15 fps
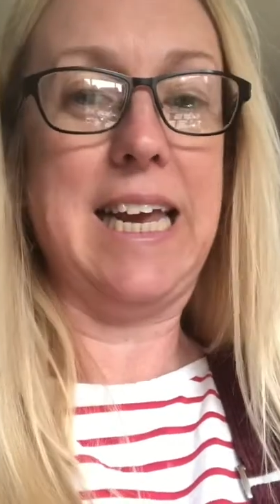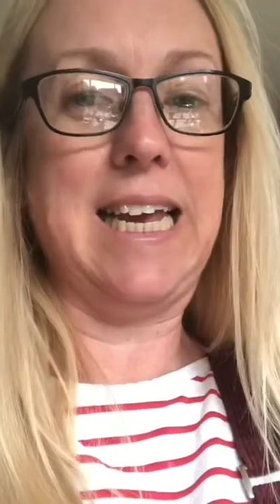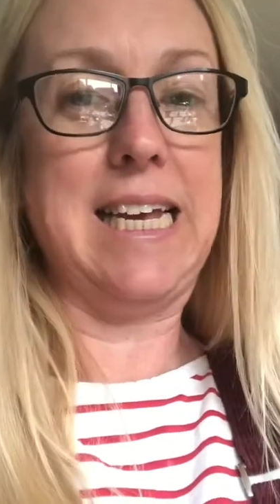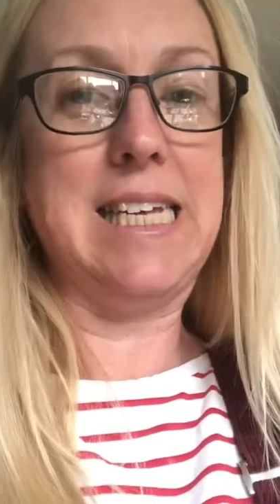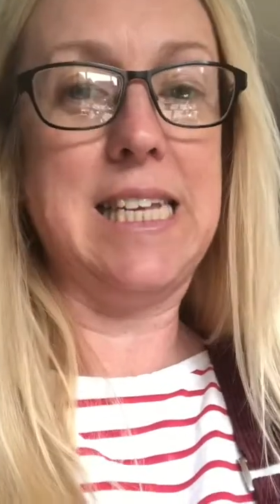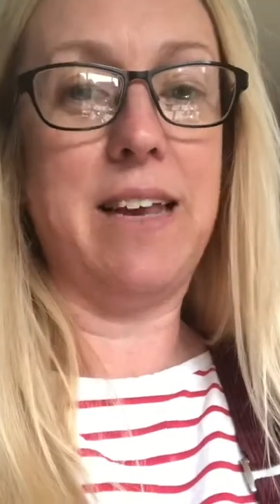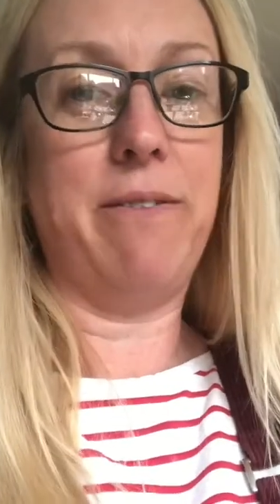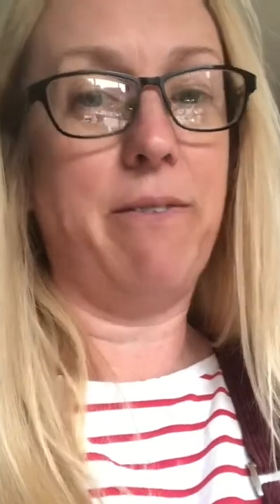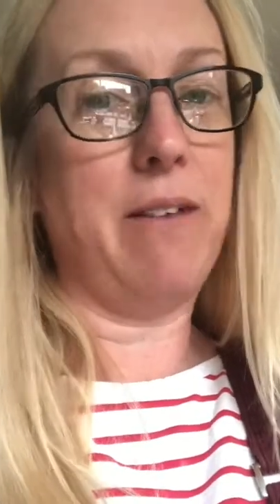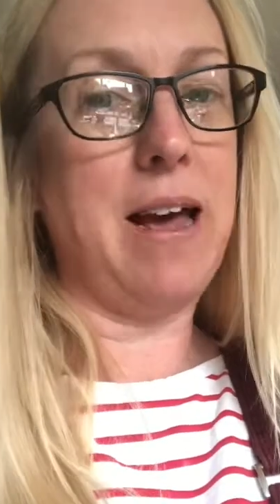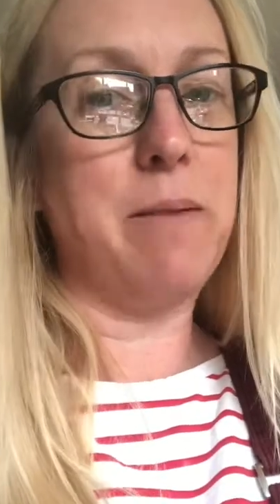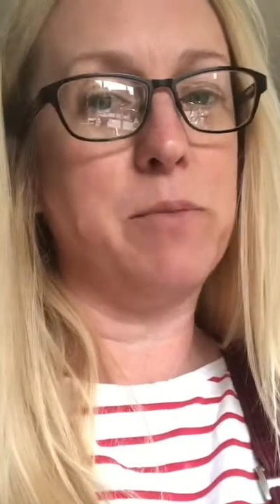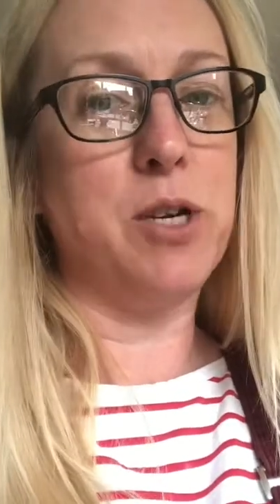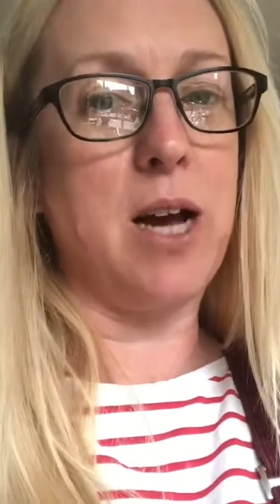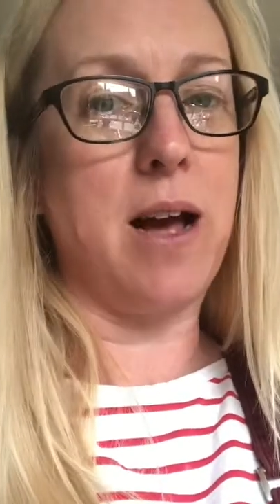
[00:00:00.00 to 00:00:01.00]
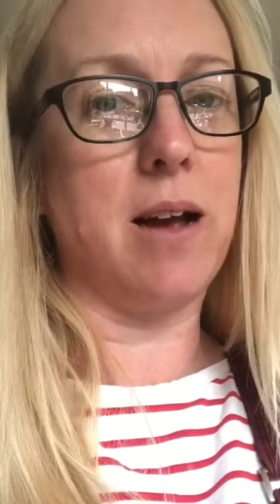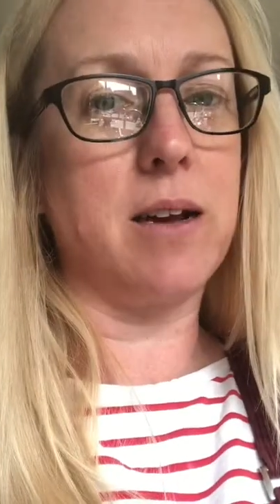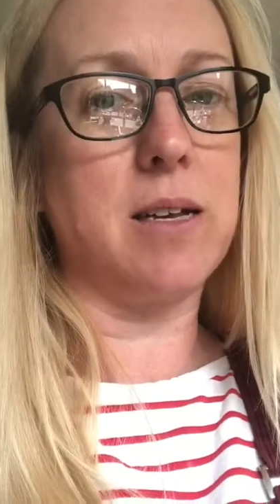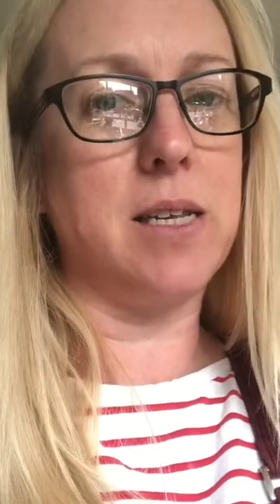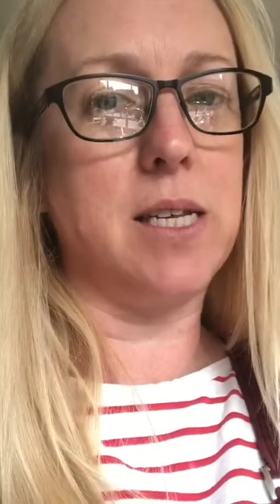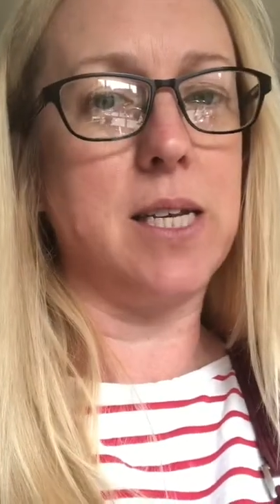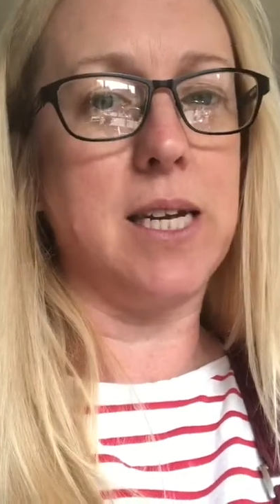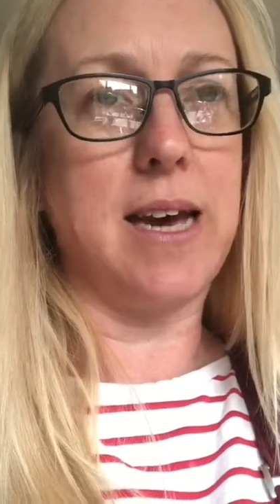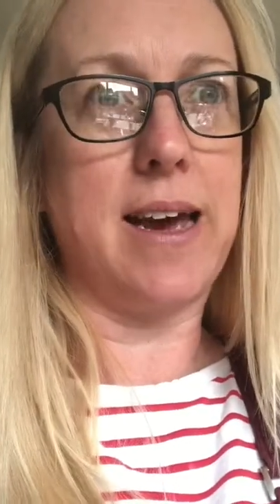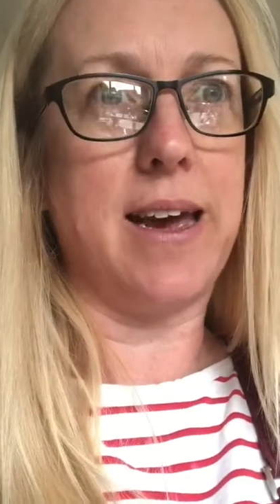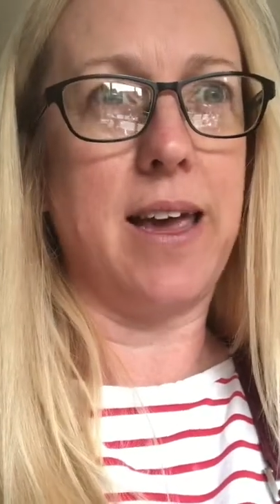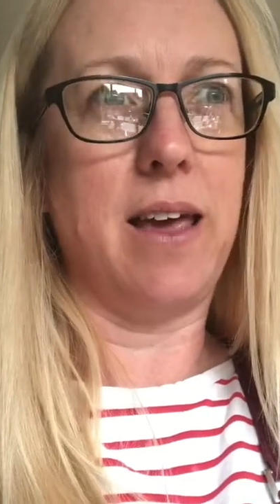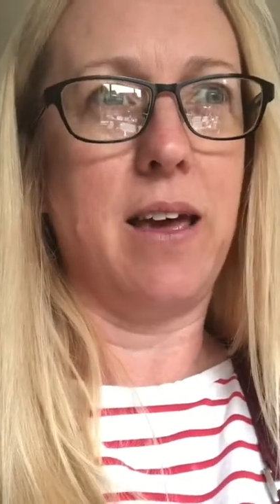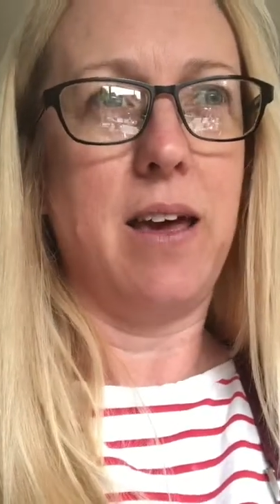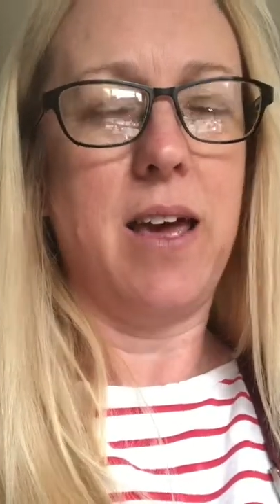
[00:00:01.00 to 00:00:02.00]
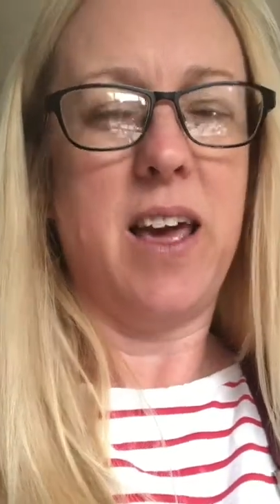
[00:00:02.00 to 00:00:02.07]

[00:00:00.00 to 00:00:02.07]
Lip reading: easy flapjacks today.